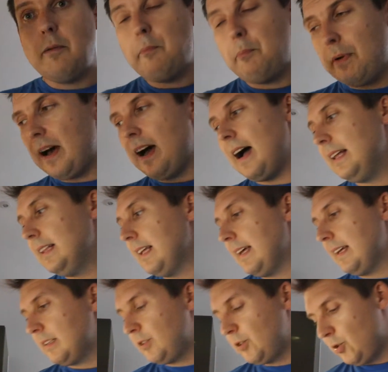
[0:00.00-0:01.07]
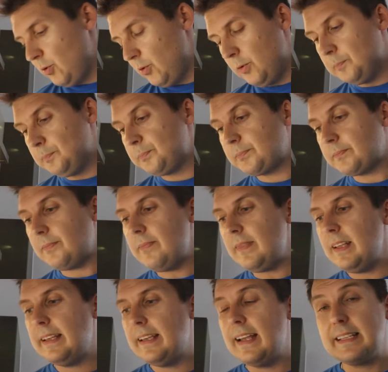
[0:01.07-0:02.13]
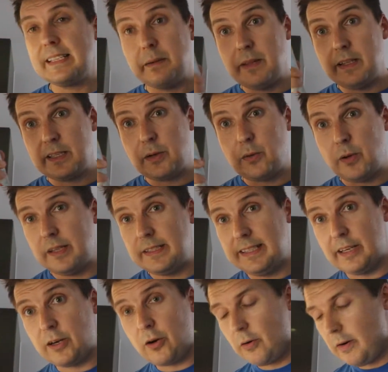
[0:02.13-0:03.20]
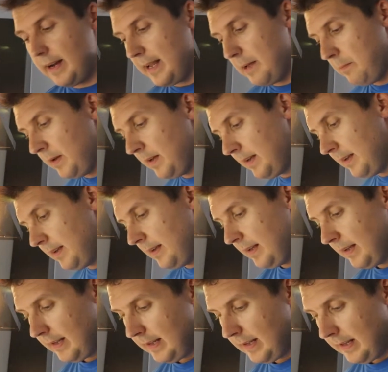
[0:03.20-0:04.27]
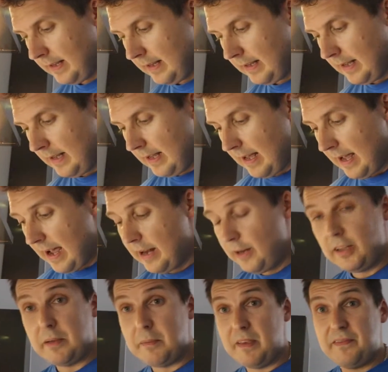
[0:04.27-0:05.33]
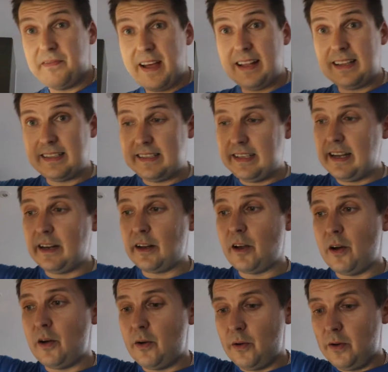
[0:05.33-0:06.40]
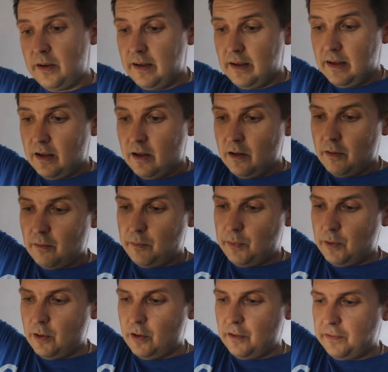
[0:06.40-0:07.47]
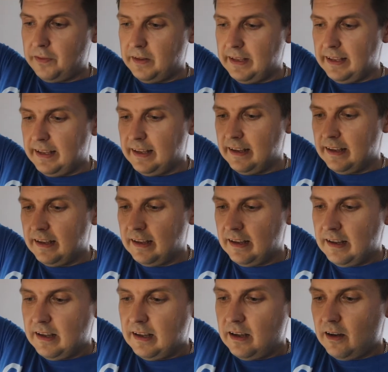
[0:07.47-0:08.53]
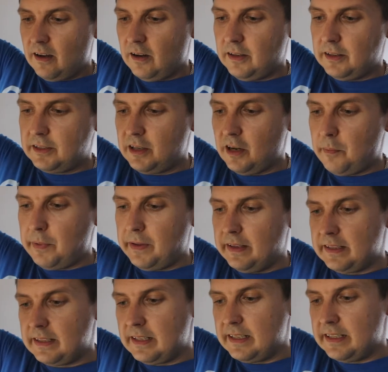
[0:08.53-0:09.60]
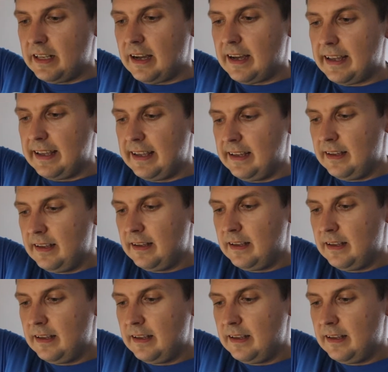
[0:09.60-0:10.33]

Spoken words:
but I like to get some of this squirty cream, and you can be fancy and go beautifully on top, and this is dying.